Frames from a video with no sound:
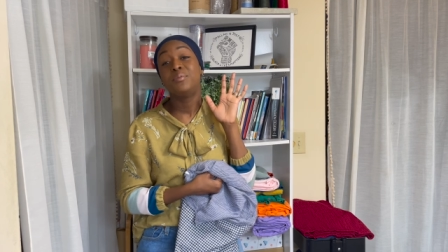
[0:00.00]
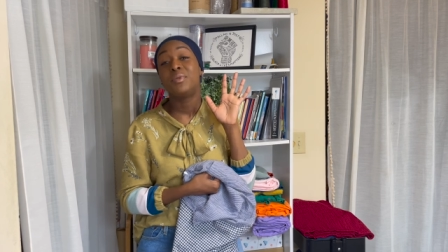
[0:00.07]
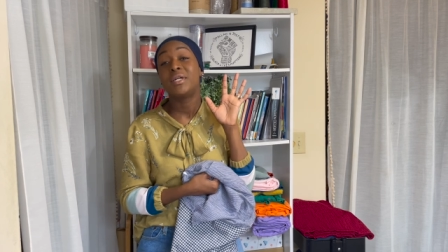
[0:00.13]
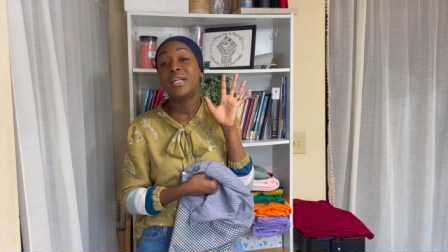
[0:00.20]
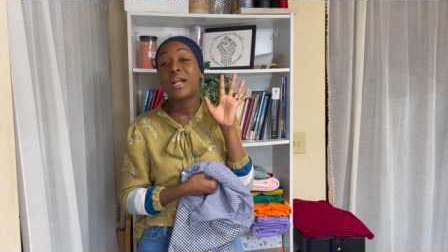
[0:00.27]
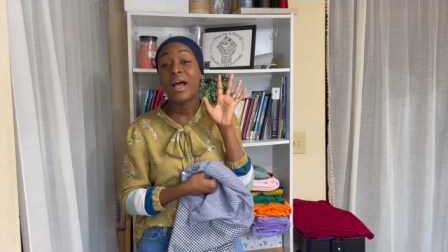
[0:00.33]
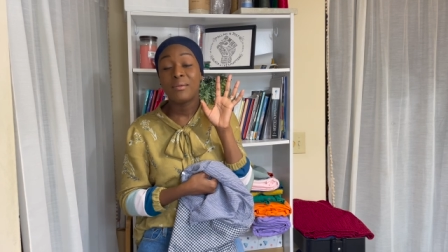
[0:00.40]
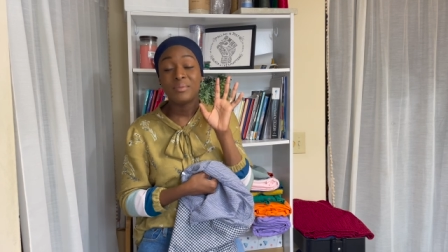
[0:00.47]

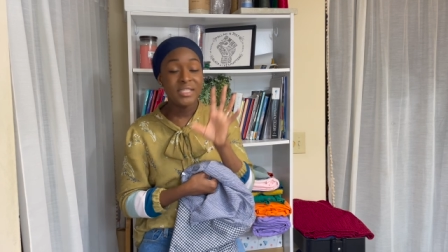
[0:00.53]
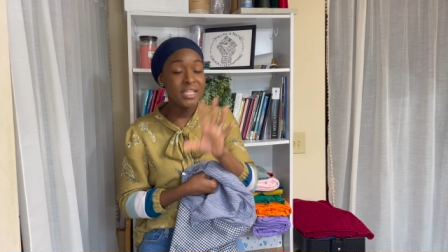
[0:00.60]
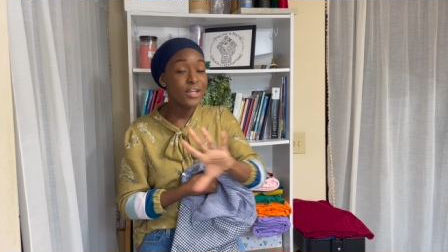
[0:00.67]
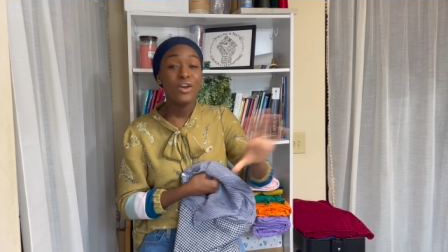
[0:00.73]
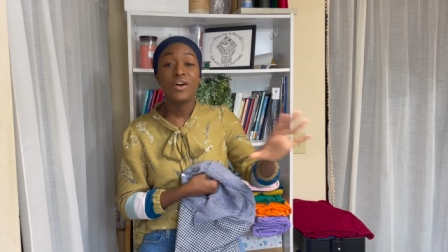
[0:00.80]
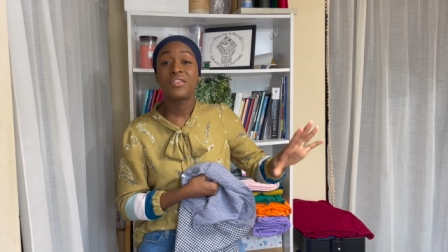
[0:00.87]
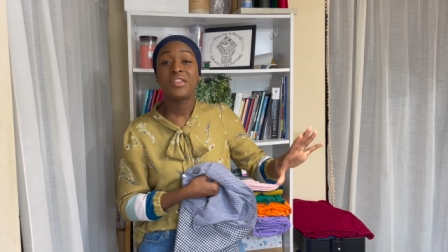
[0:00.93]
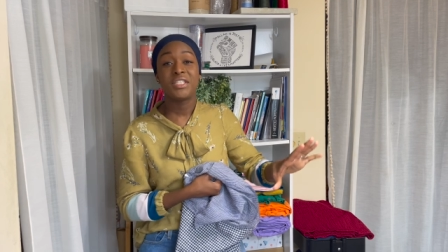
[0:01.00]
but I'm
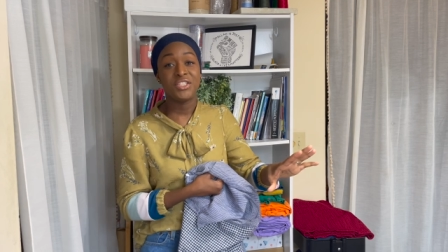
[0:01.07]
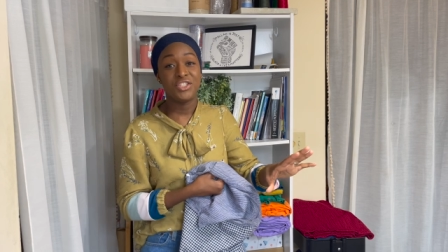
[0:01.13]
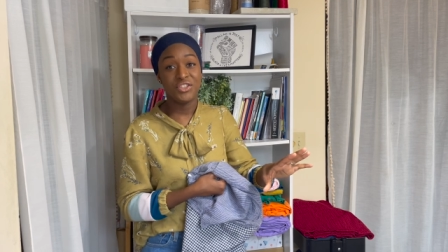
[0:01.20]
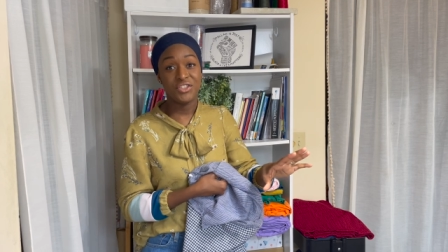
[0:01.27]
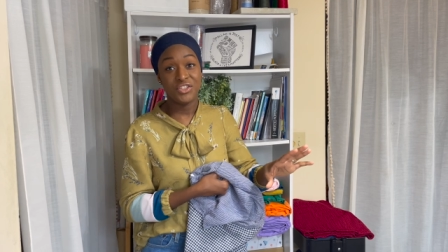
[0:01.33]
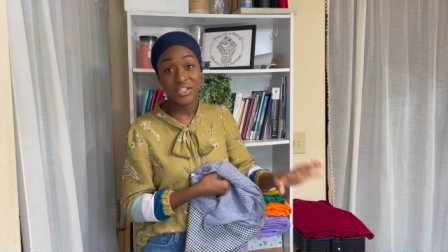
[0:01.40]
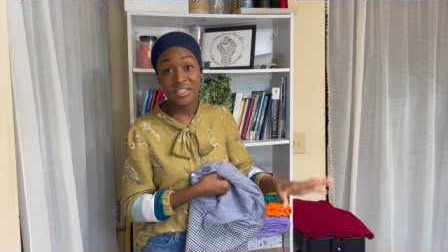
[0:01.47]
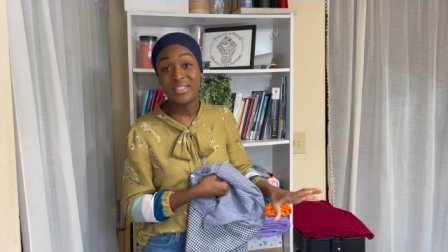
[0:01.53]
saying all this
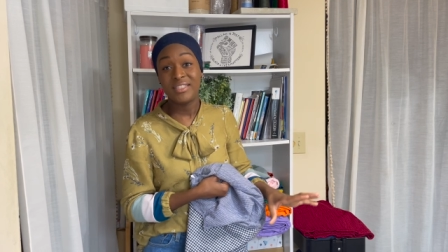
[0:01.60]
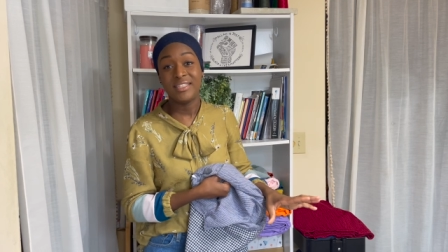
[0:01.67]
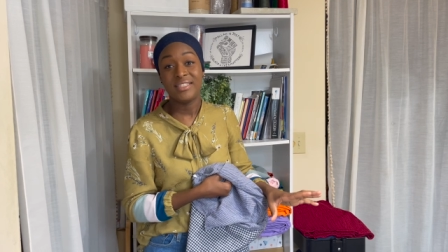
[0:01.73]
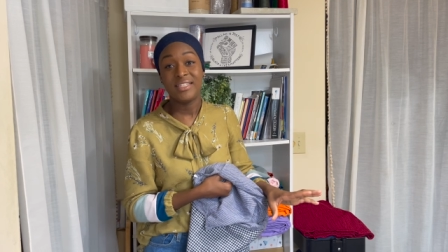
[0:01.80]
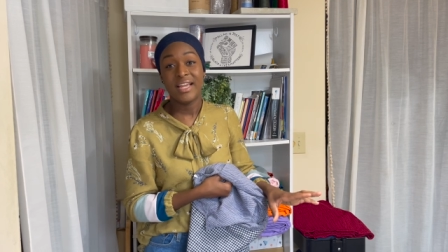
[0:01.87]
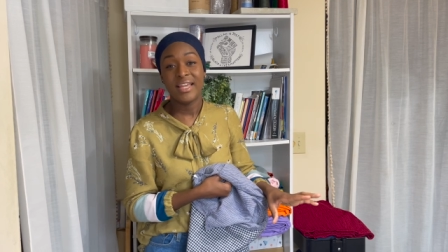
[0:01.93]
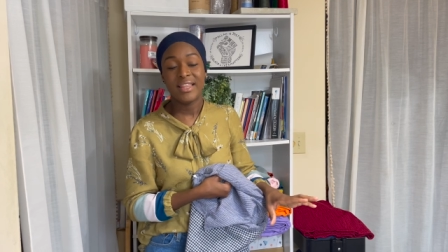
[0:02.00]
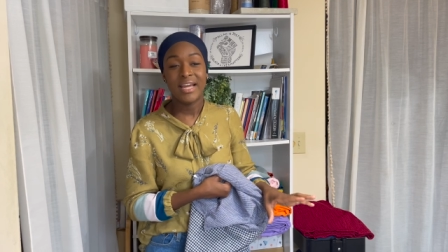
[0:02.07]
just to
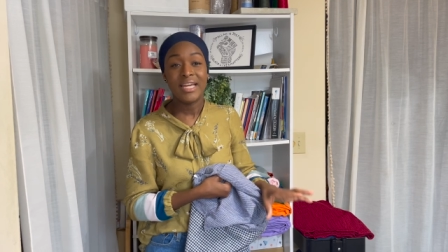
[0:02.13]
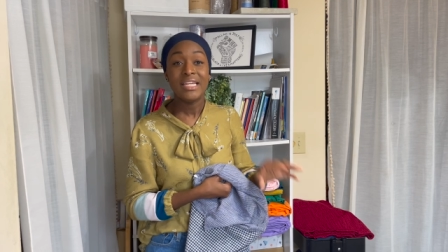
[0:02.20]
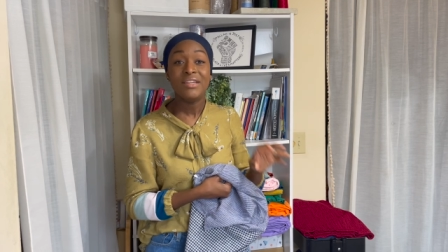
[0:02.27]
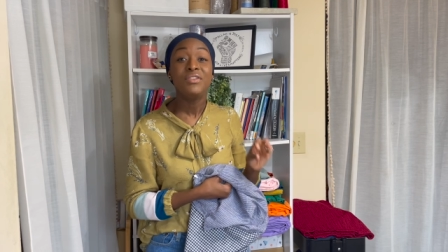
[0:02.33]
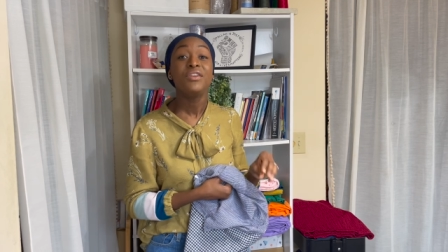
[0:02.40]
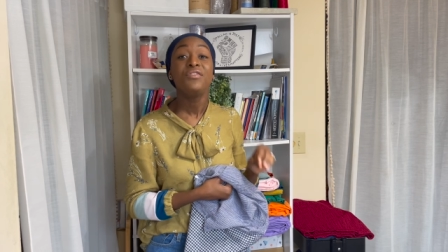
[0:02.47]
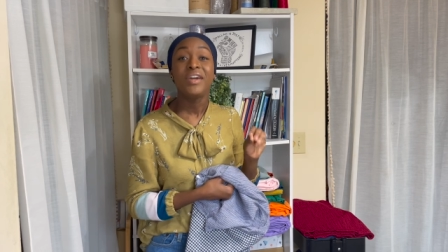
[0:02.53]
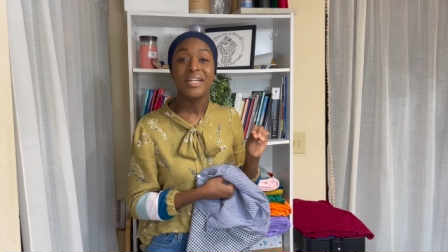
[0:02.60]
say that
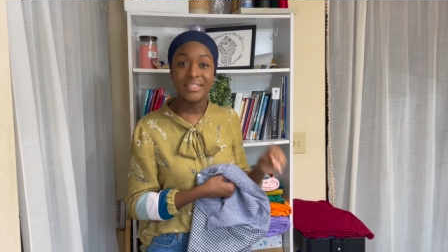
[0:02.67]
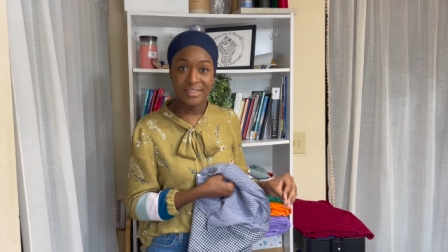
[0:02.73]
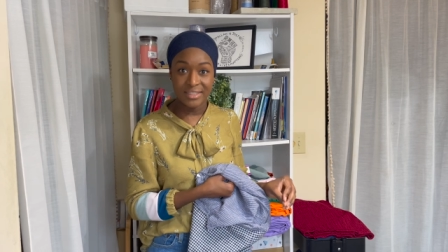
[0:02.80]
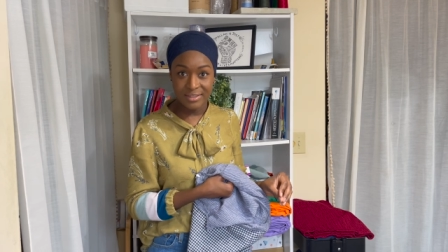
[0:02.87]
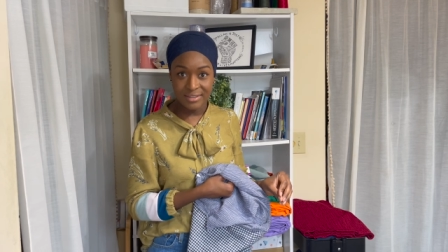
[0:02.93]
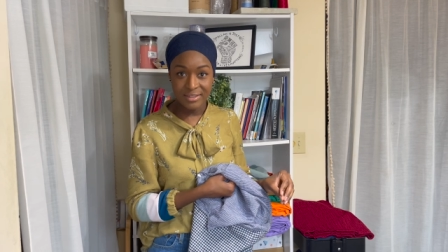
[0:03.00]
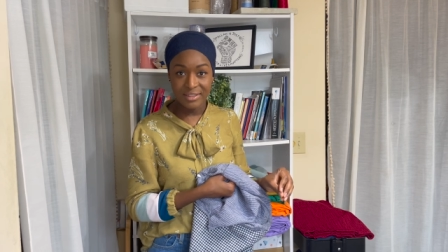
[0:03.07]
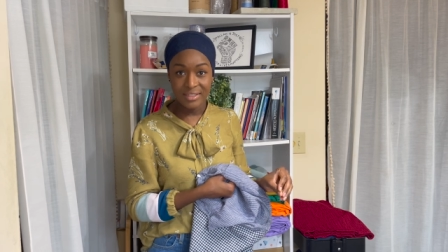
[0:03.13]
even if I
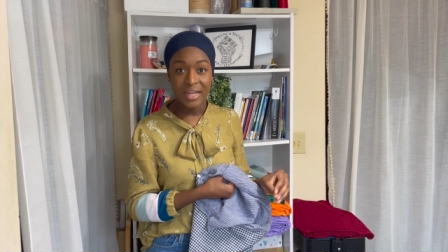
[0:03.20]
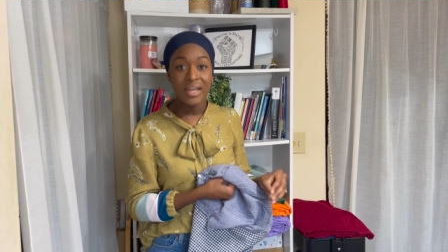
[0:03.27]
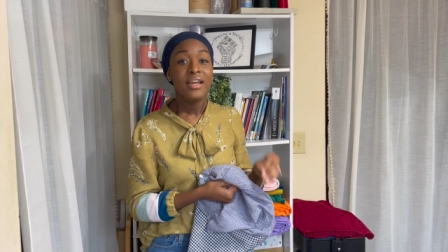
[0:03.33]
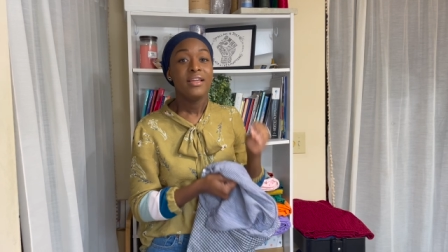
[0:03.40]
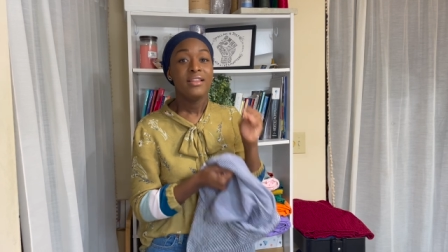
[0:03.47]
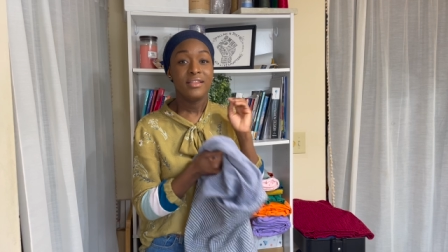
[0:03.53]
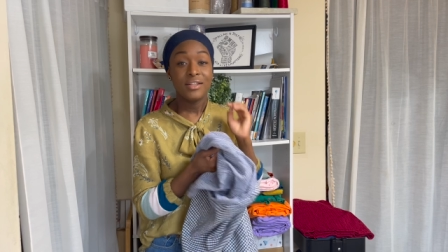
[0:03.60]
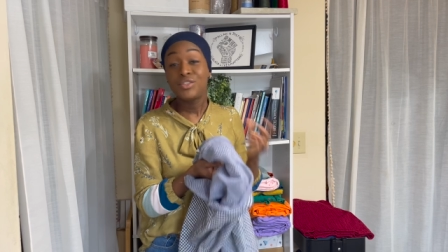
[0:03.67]
didn't,
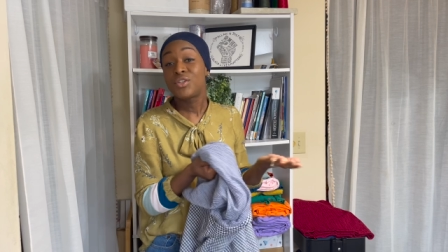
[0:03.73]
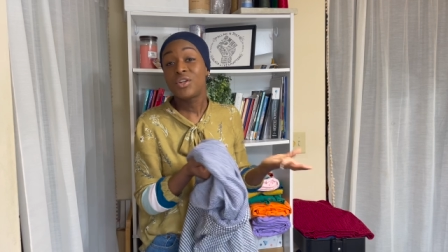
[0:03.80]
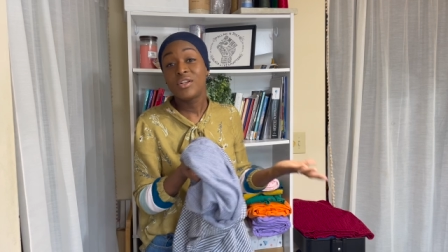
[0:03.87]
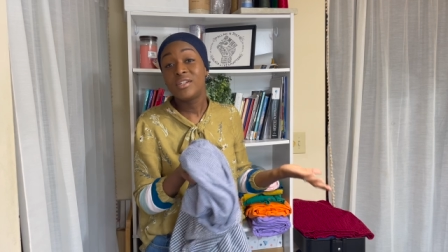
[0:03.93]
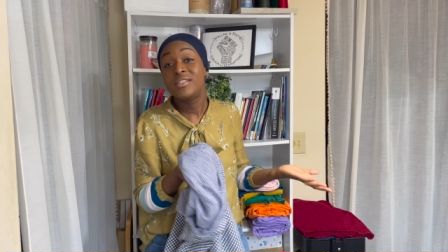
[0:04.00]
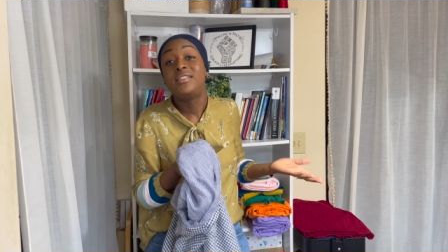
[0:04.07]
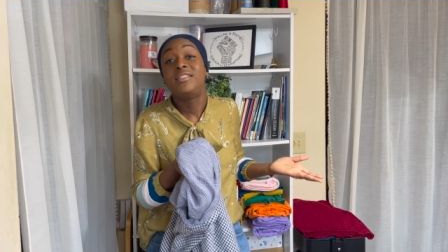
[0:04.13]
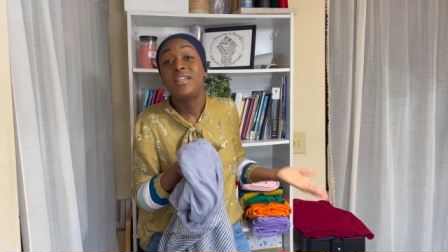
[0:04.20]
this skirt
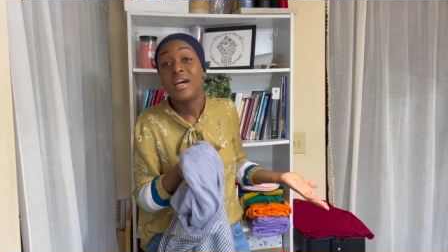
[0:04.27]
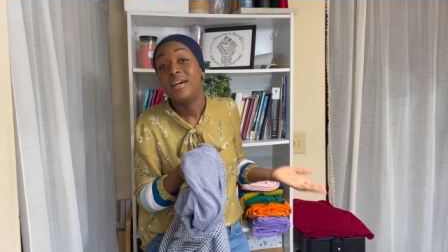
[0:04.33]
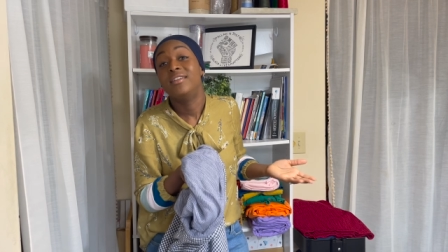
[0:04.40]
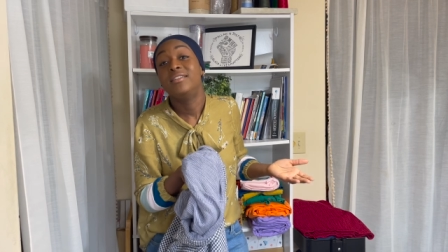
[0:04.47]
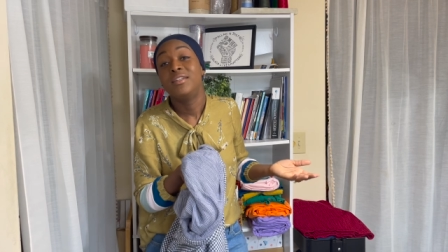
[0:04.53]
is done.